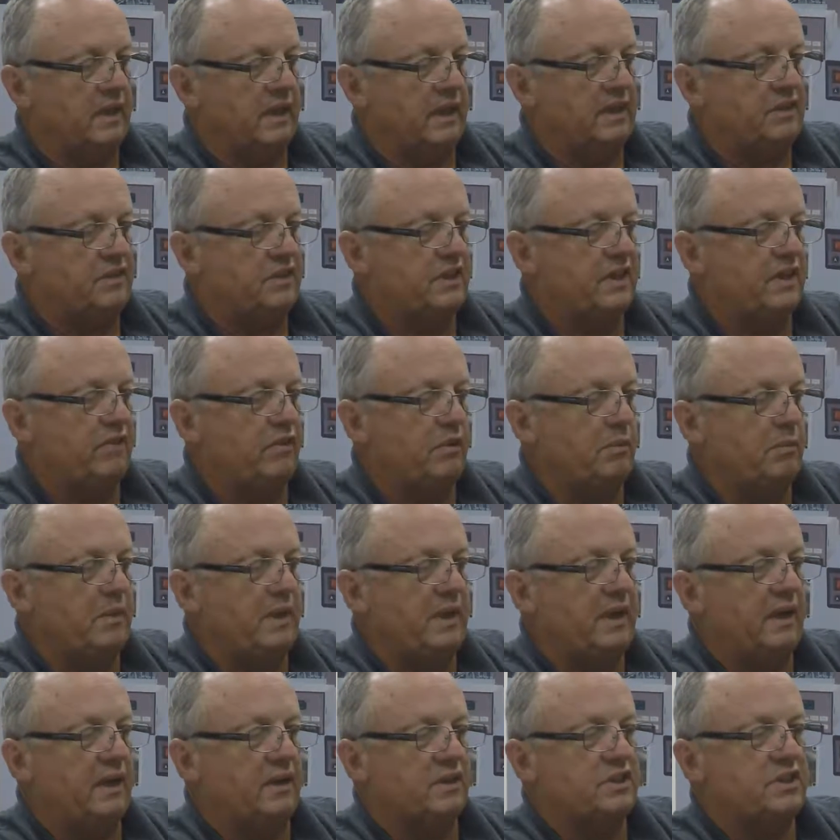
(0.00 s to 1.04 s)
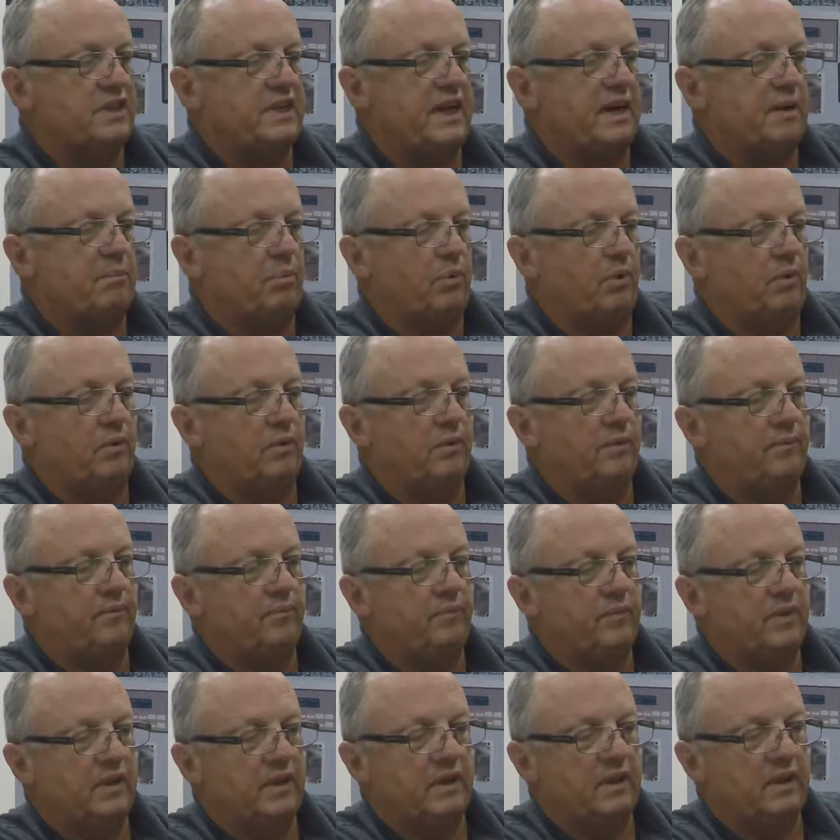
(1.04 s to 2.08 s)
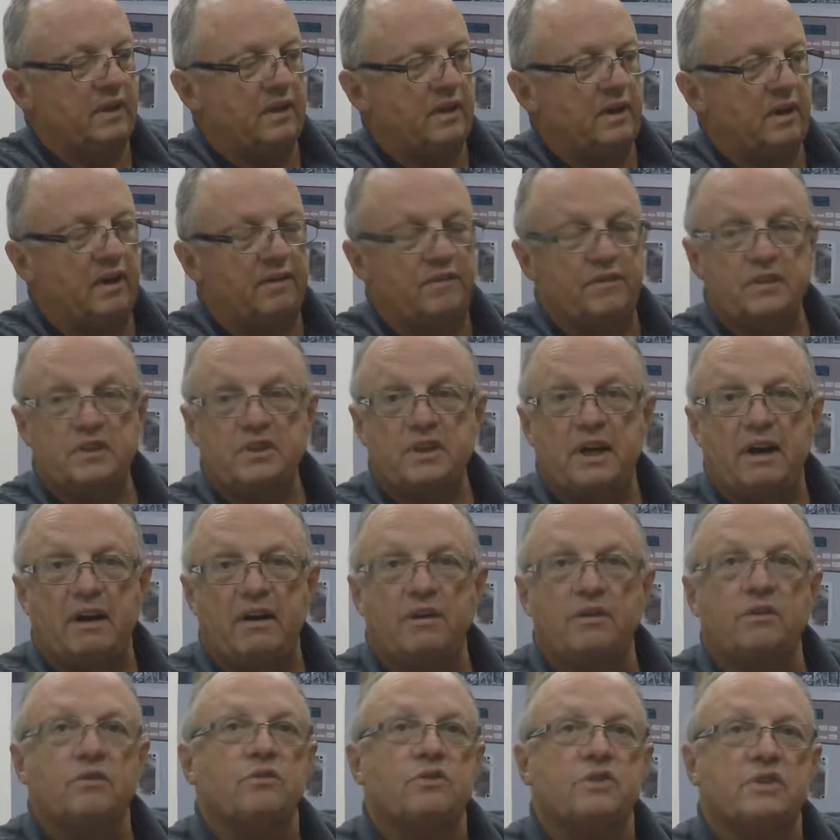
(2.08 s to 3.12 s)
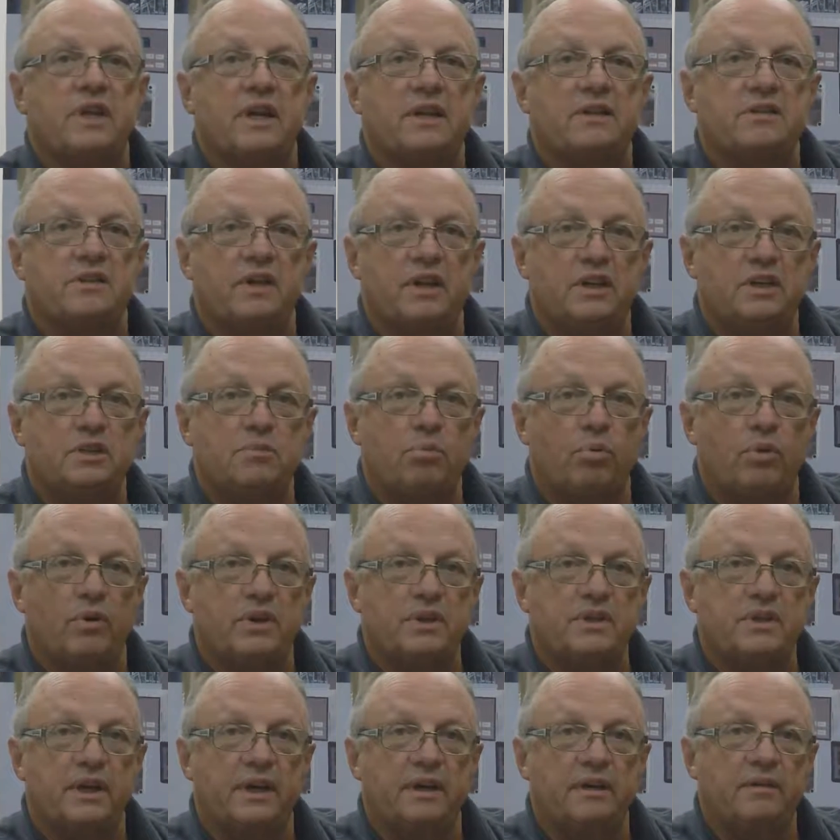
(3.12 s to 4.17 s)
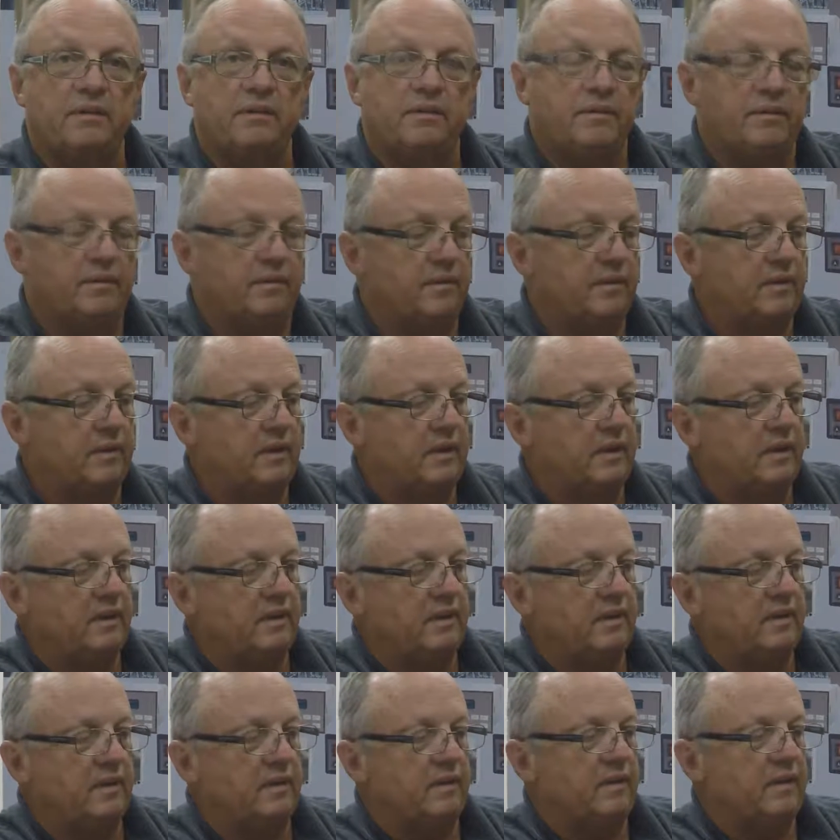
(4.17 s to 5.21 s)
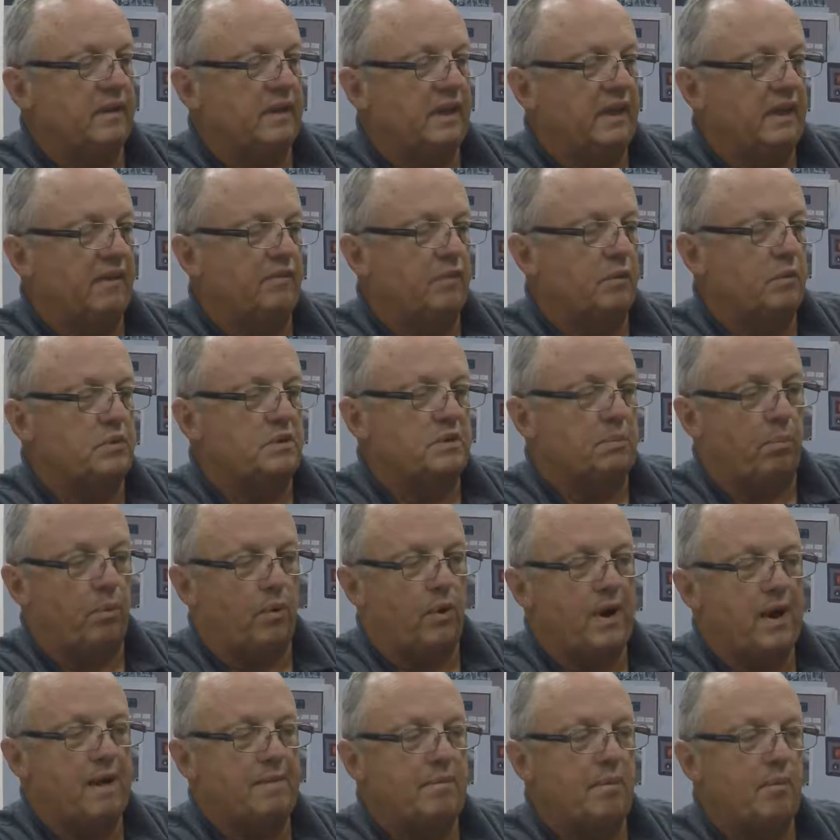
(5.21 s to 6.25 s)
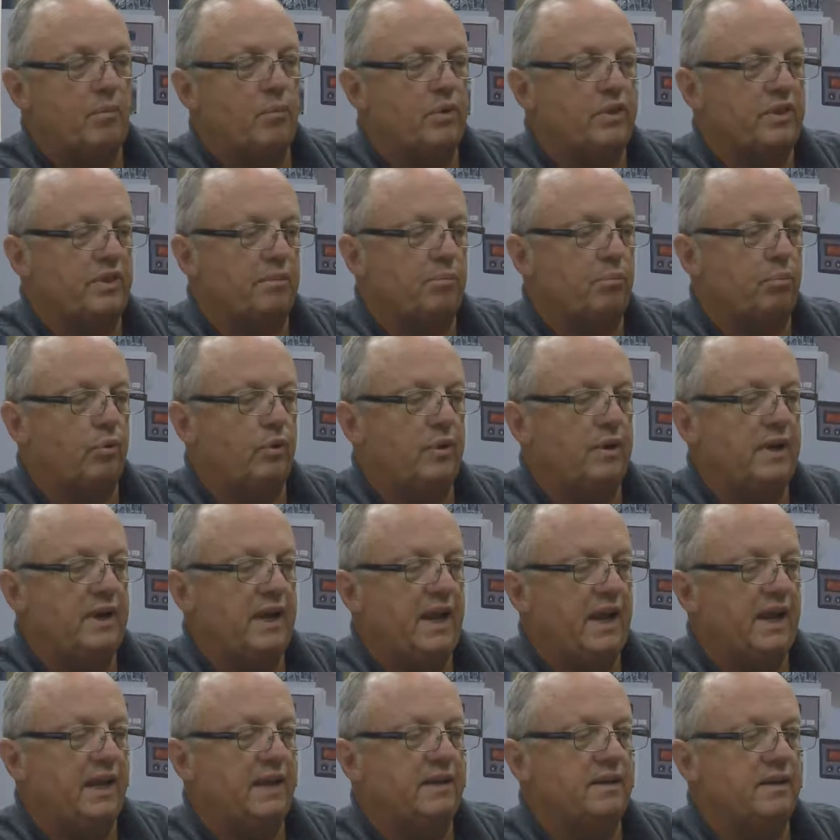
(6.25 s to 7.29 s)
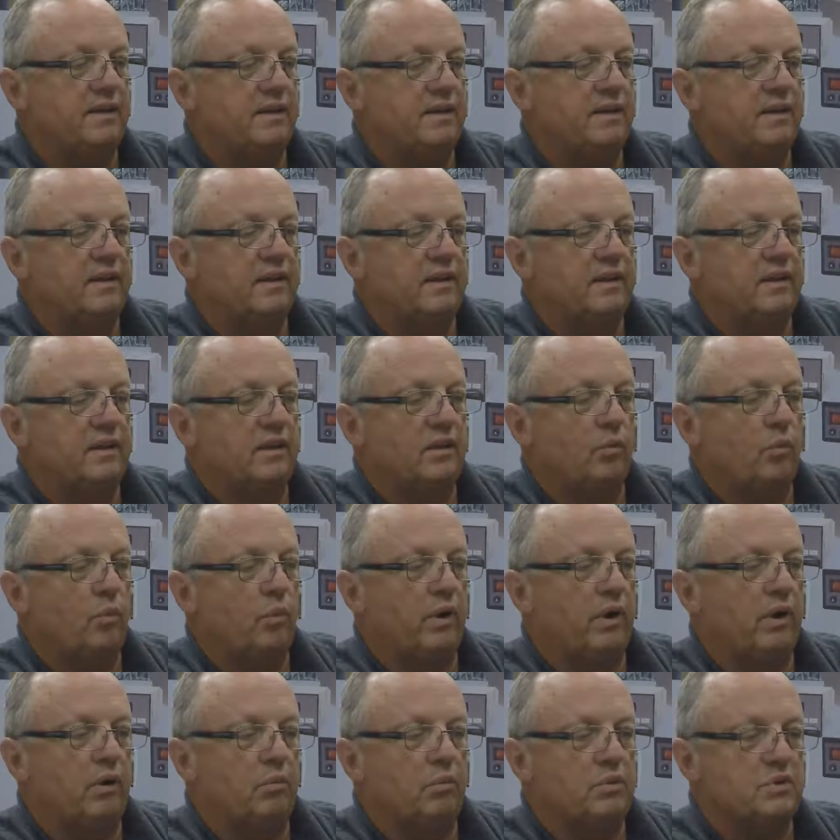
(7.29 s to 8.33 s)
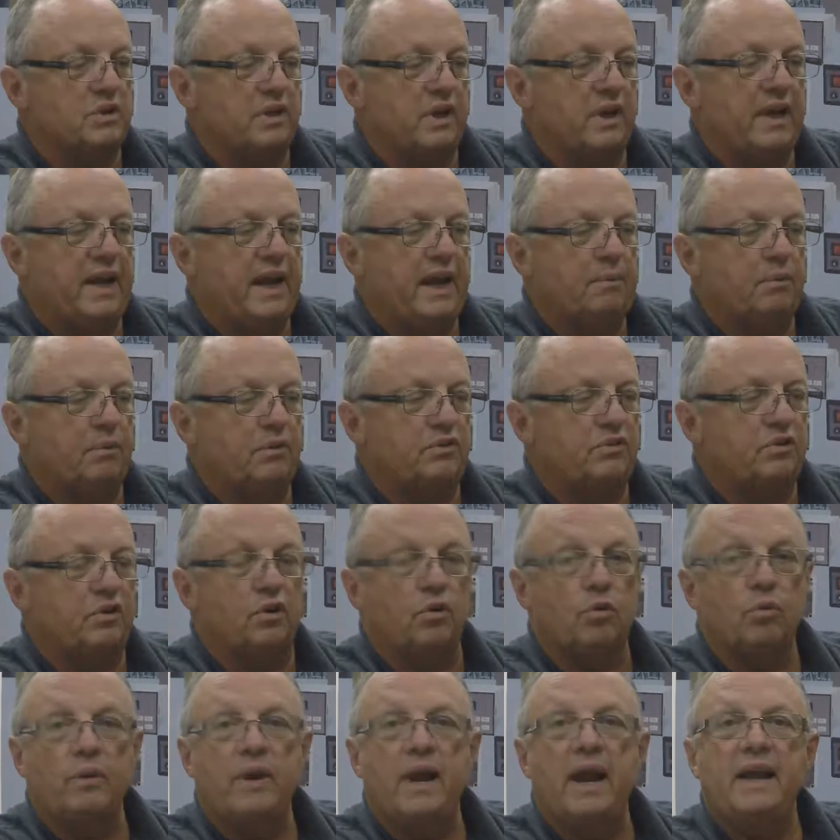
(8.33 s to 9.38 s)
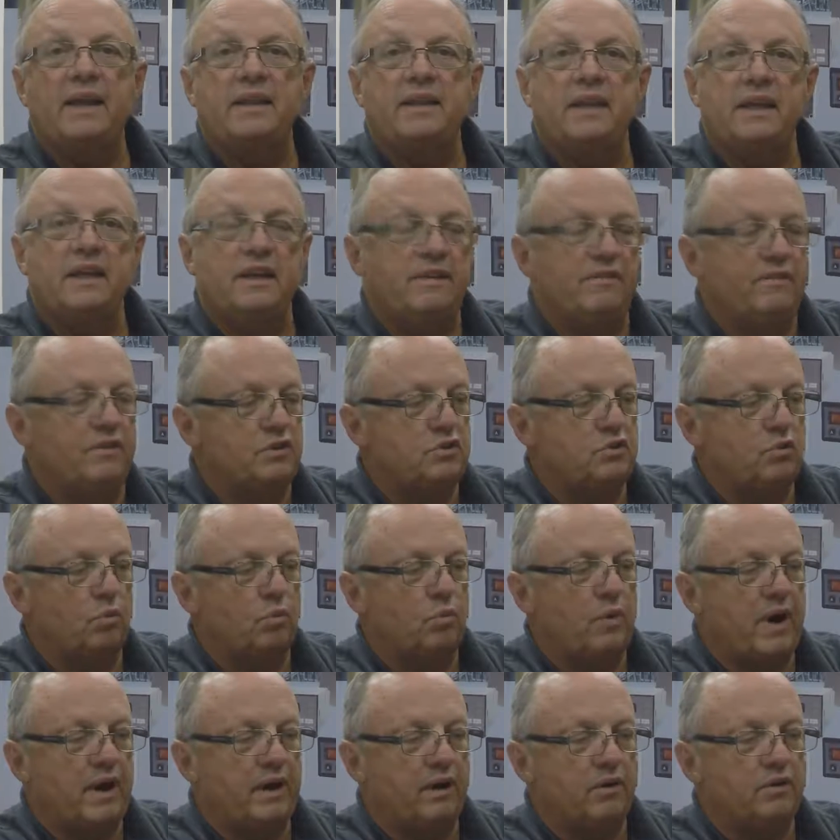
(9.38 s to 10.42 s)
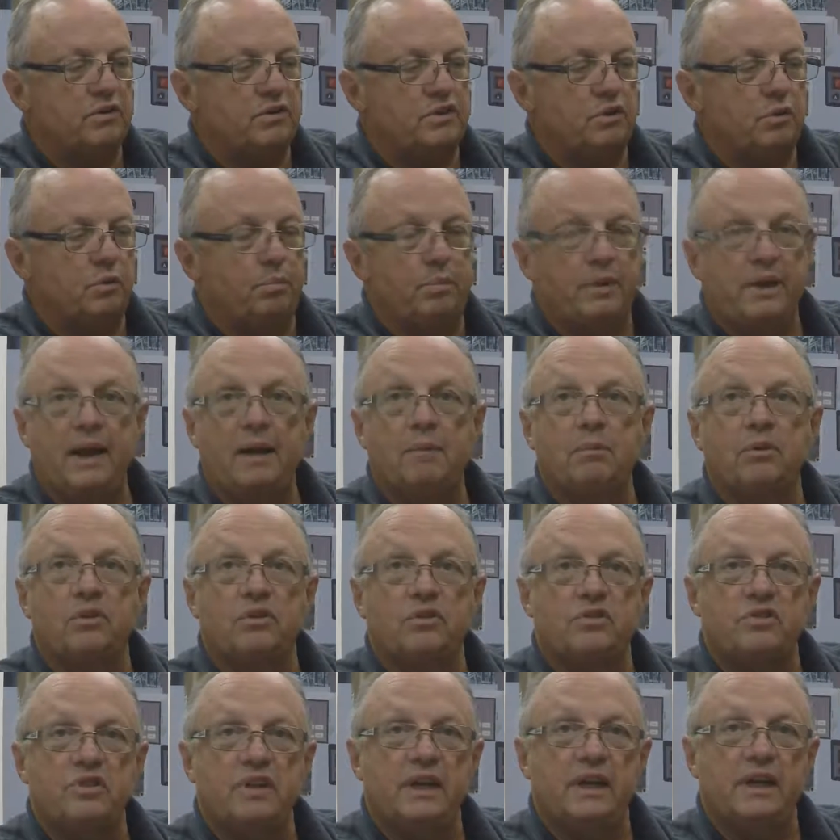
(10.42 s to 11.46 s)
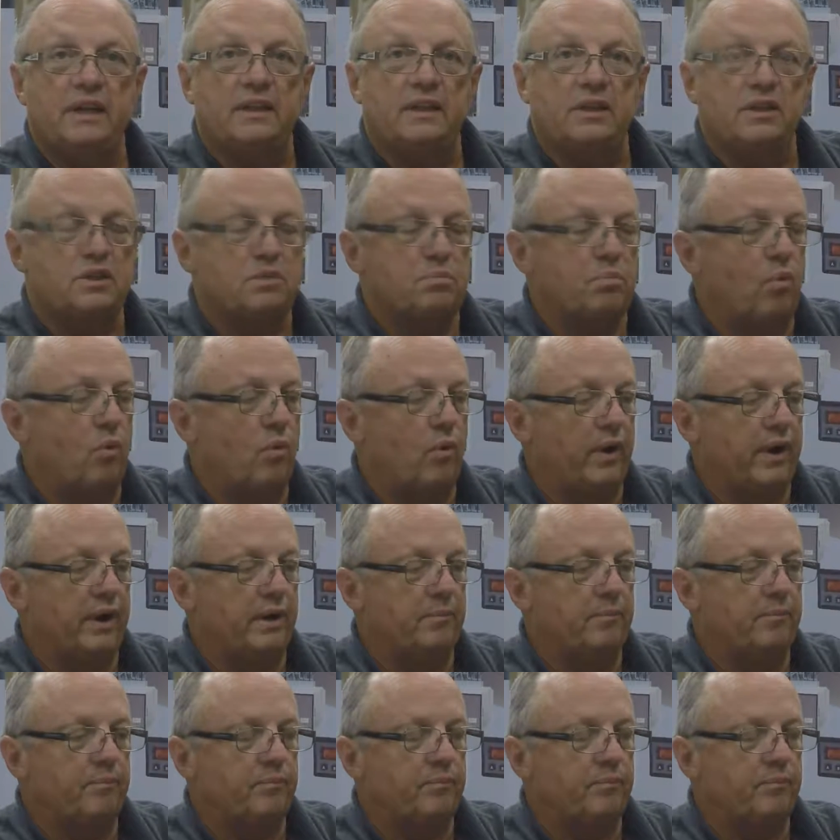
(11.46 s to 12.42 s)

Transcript: it's giving me a sample of its character sets that it's printing. If there was a problem with the print head where it was unable to create the individual records, you would be able to see it at this point.